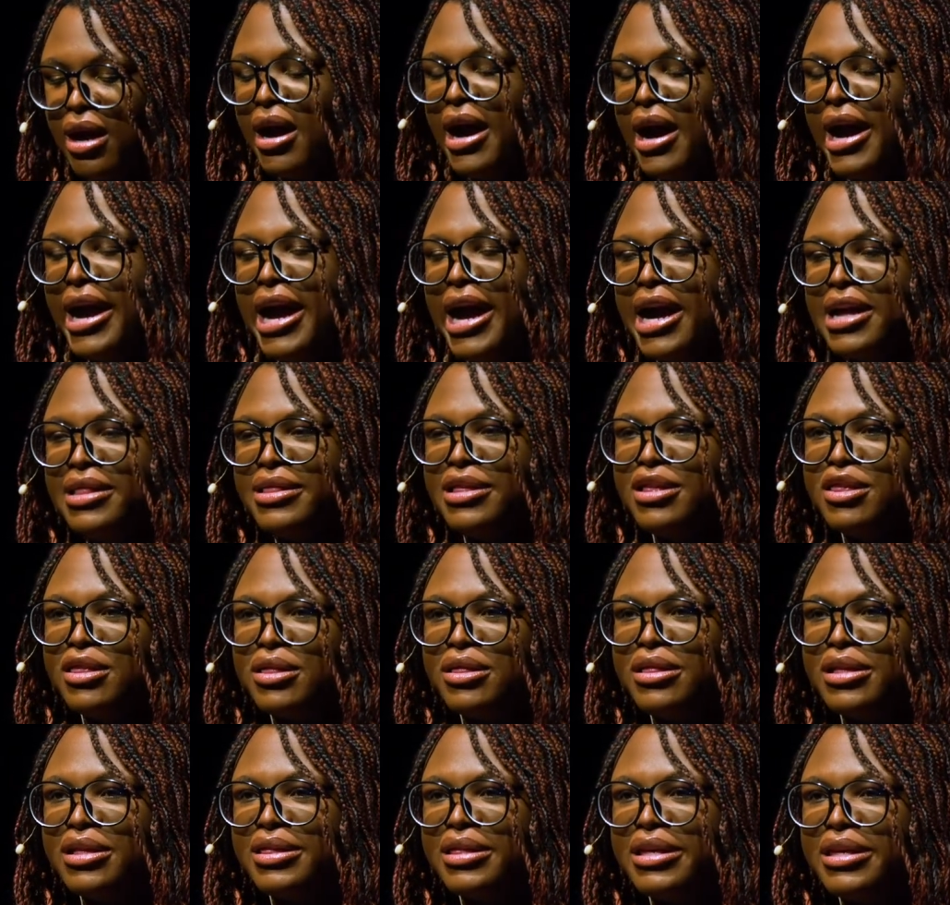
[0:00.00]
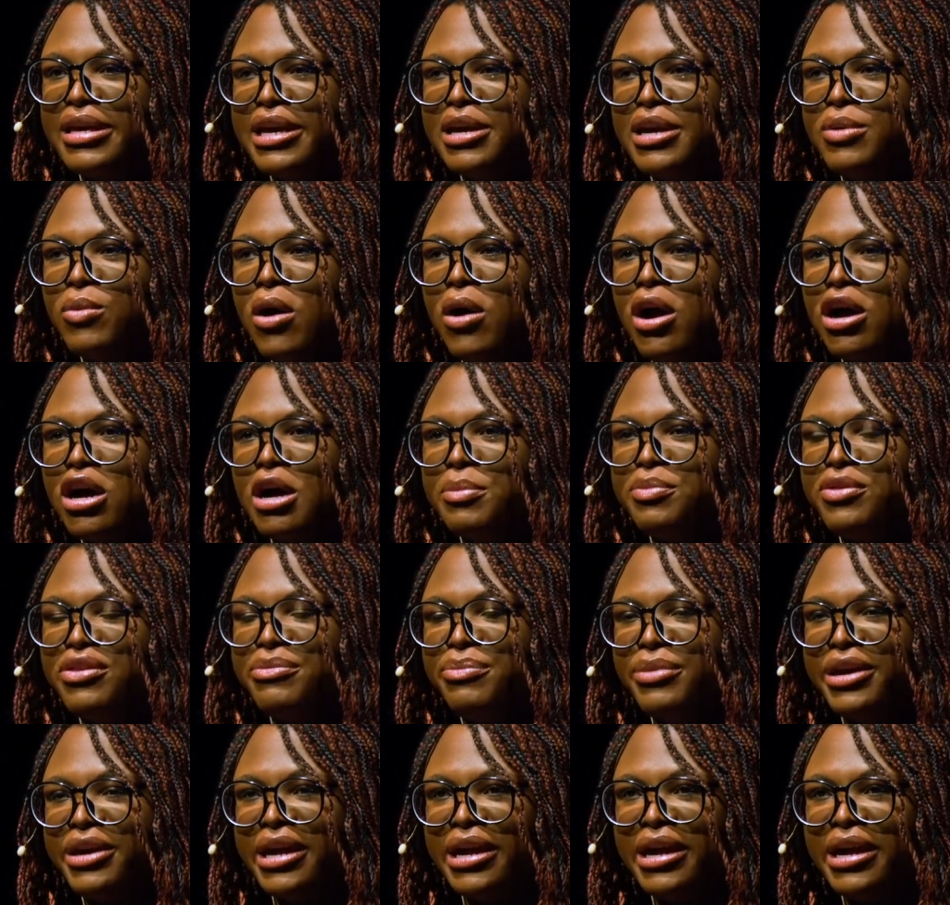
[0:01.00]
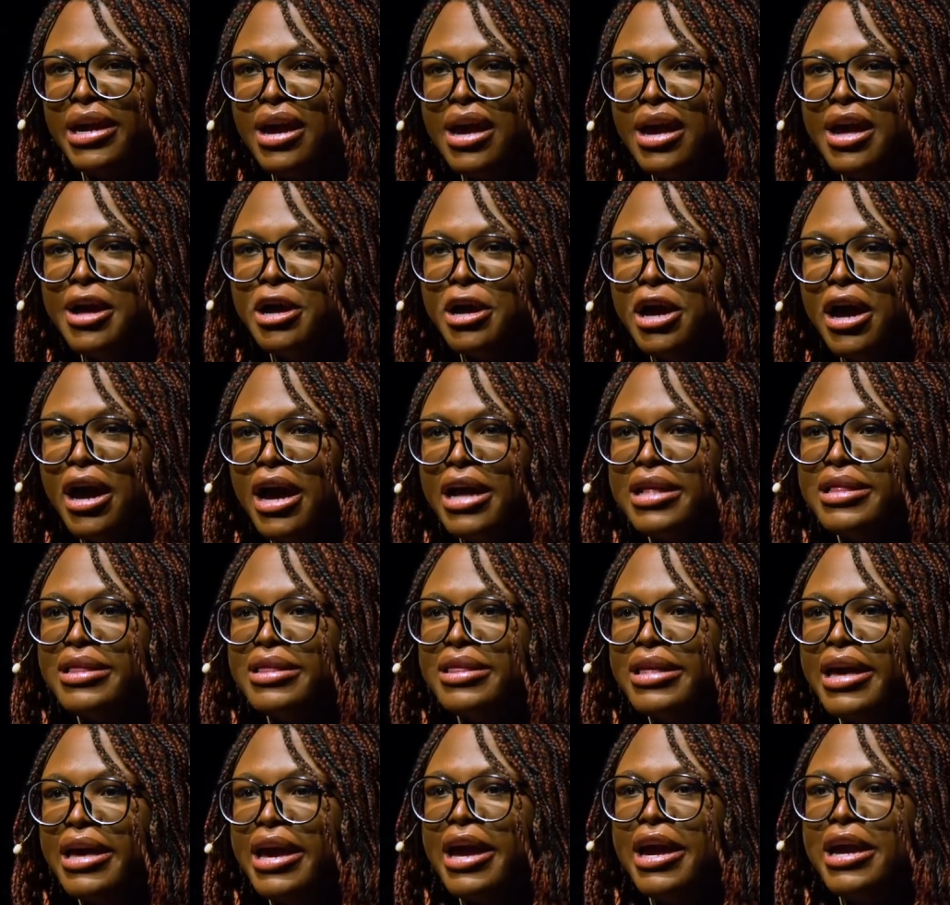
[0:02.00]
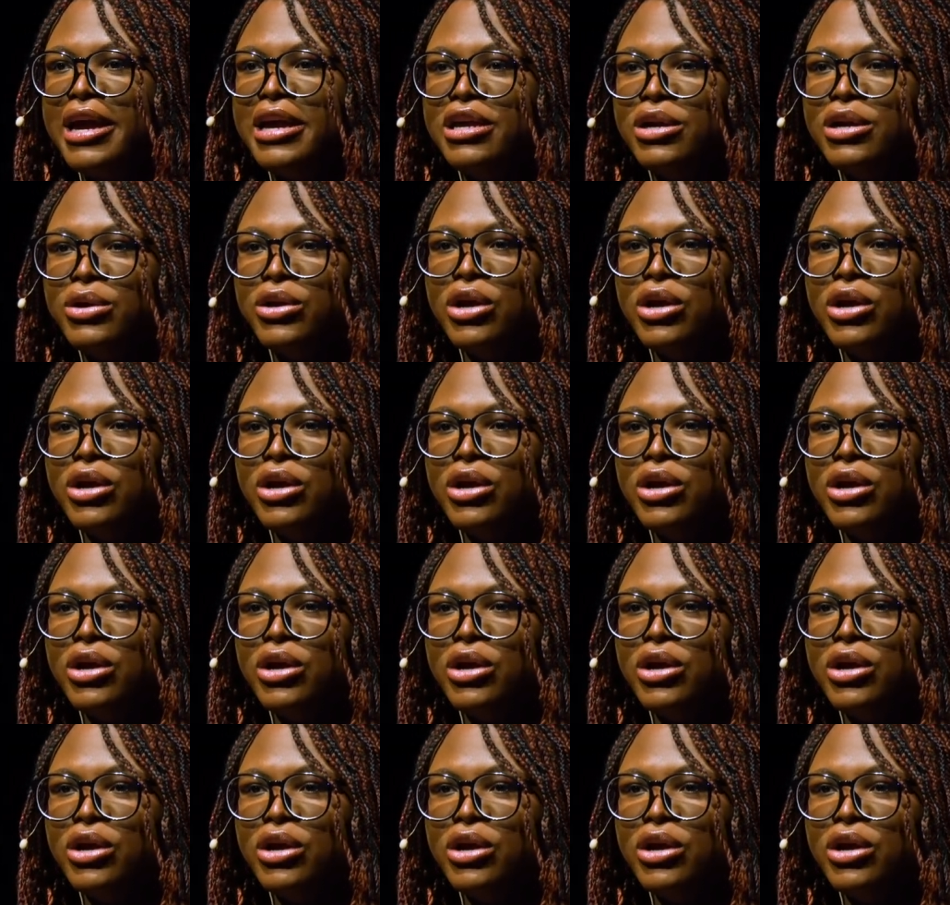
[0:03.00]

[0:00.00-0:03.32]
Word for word: I had this kid walk up to me and say, you